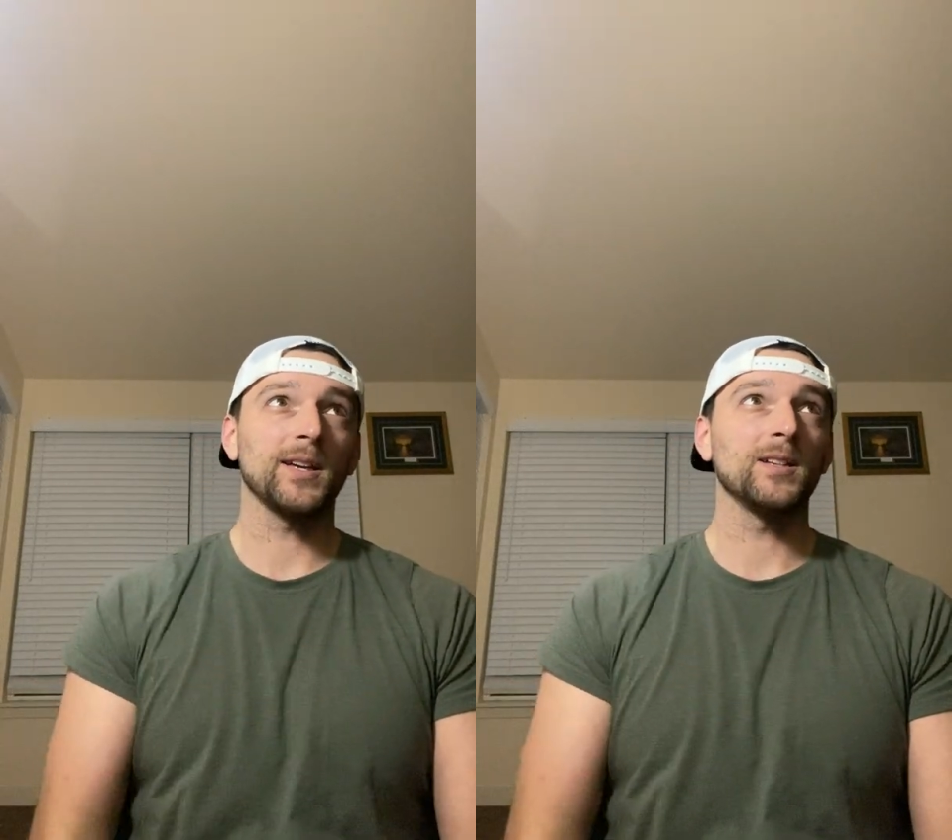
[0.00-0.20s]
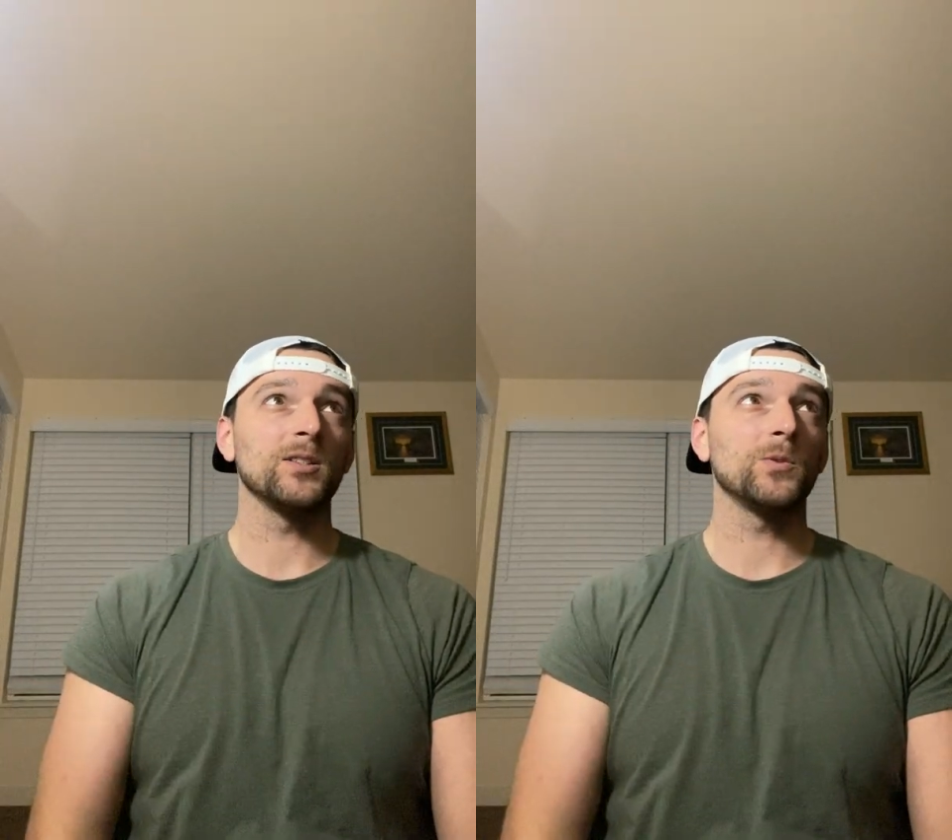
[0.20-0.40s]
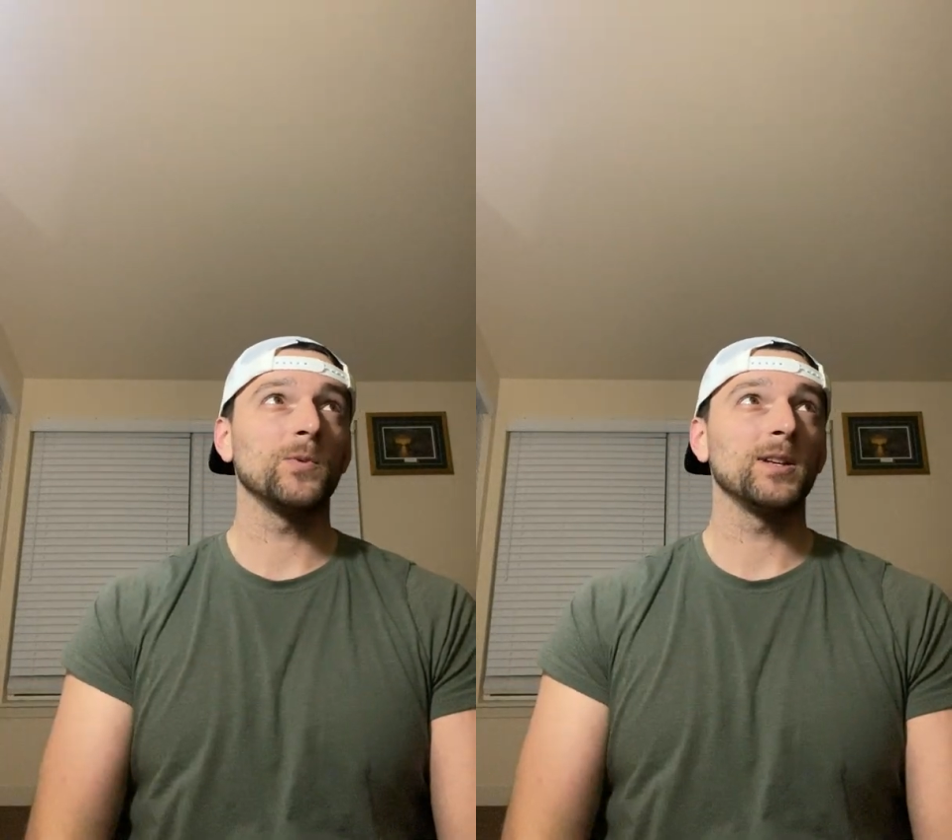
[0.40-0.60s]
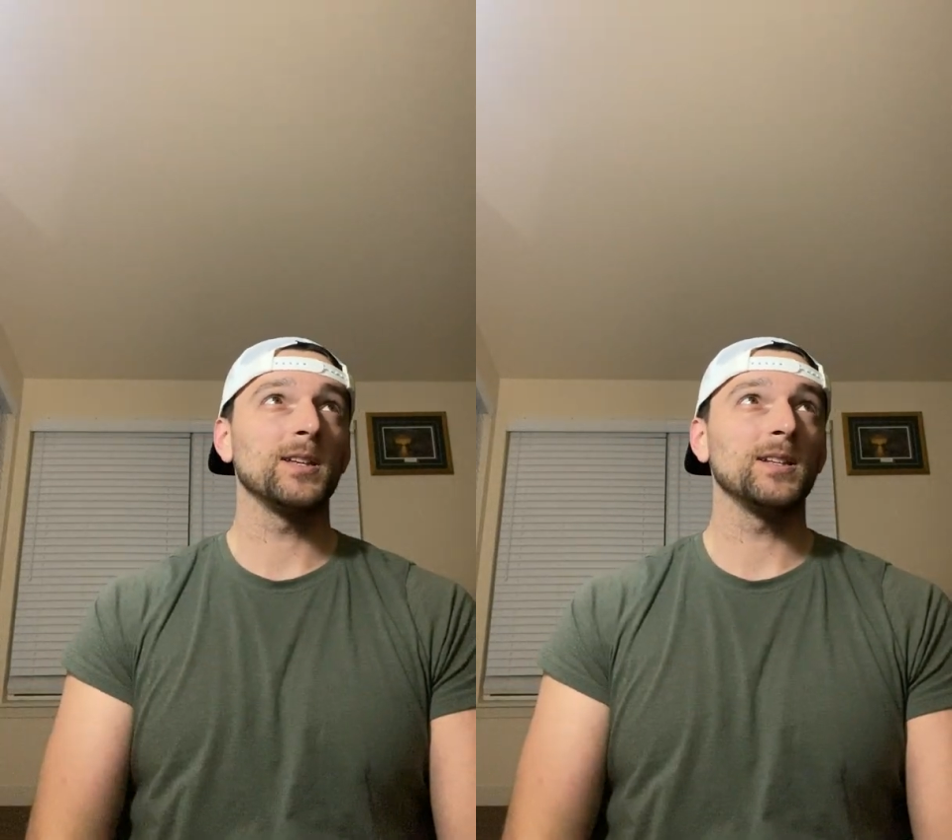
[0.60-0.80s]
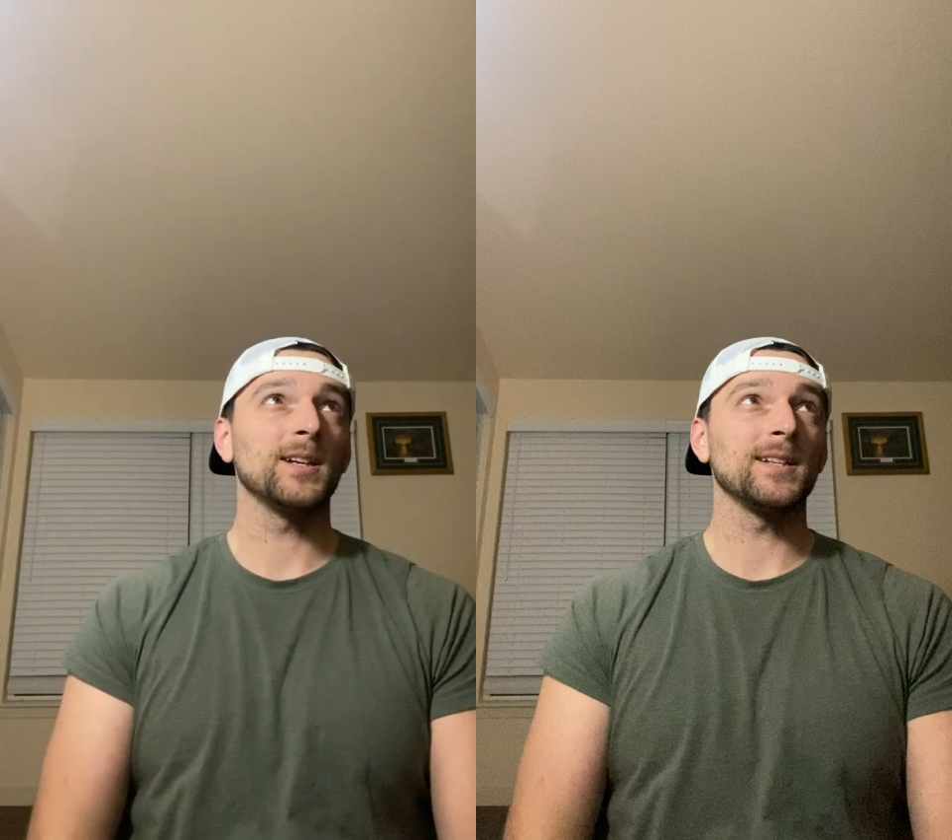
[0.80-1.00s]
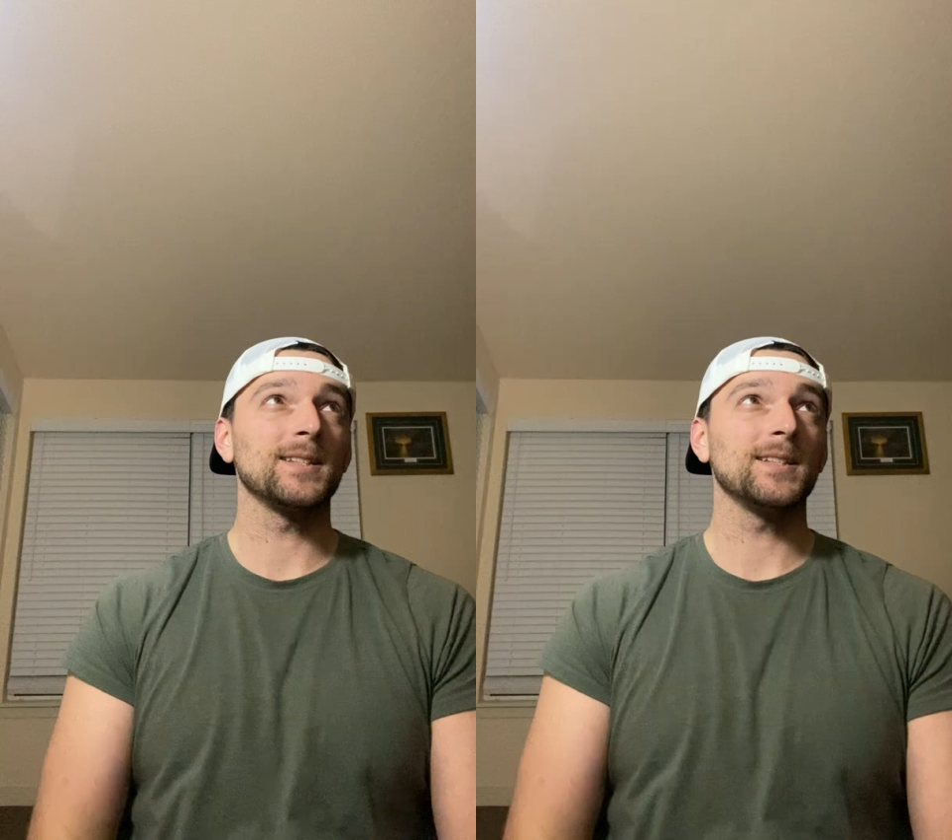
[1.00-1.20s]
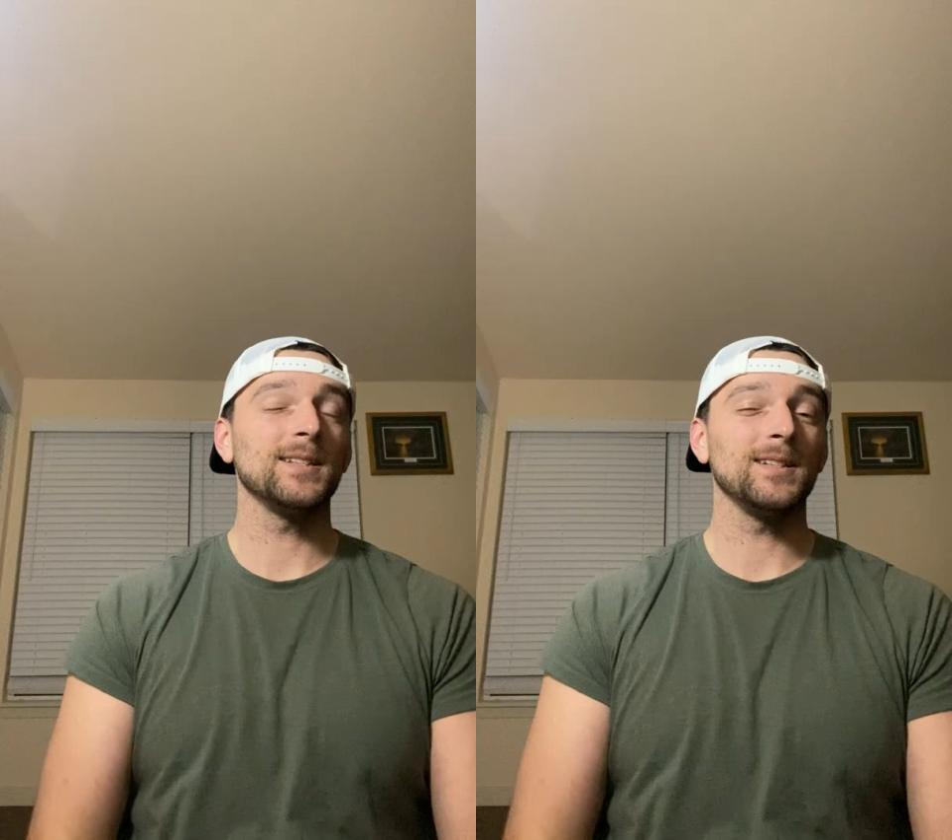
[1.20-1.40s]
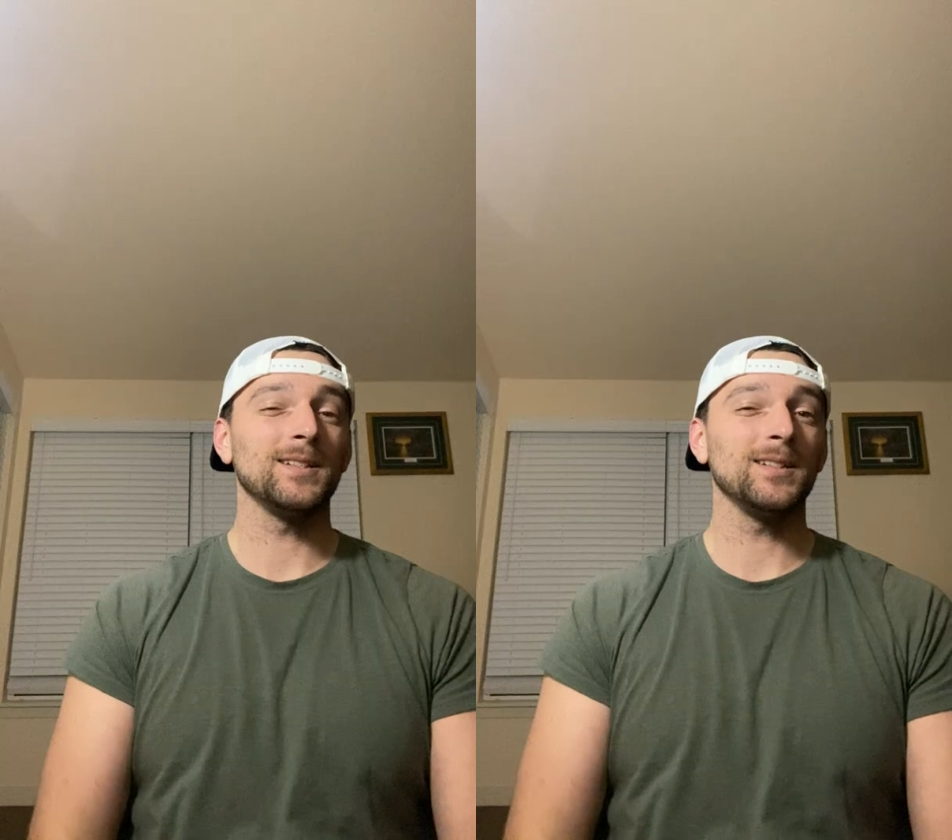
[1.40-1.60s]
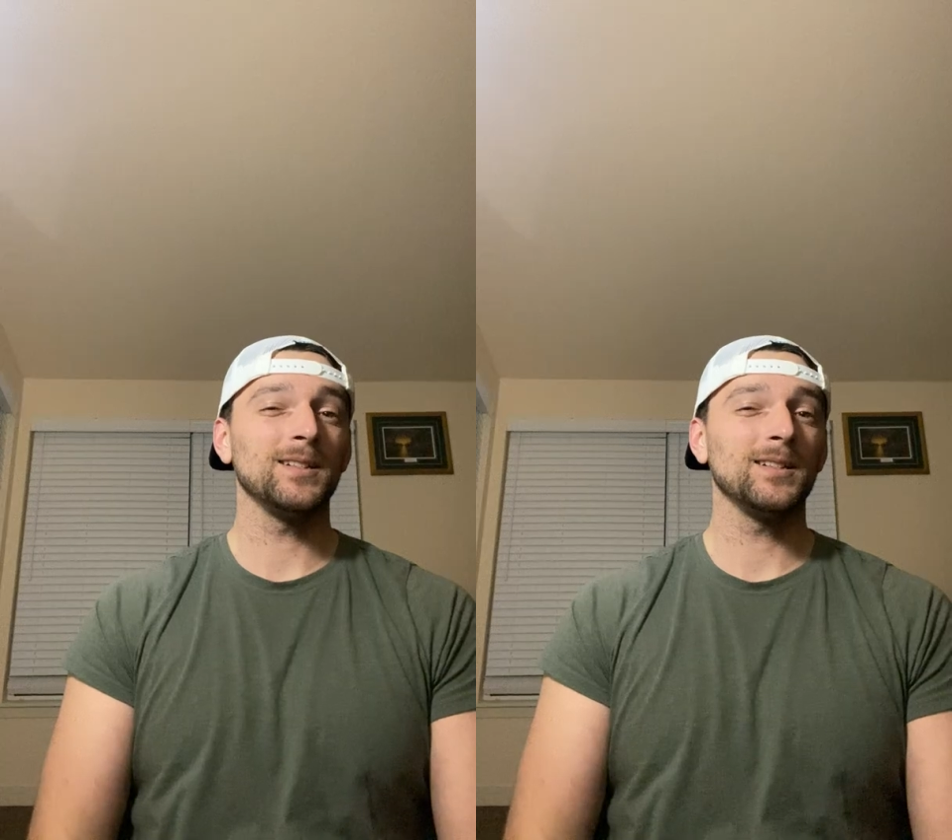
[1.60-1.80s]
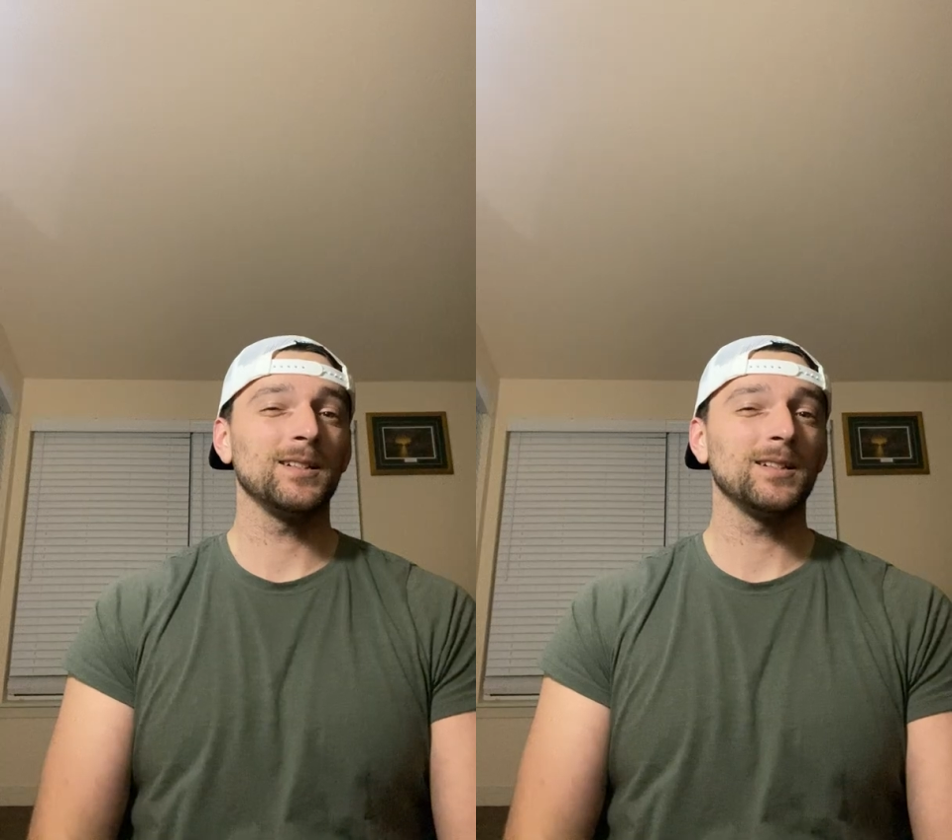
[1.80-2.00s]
in 2019,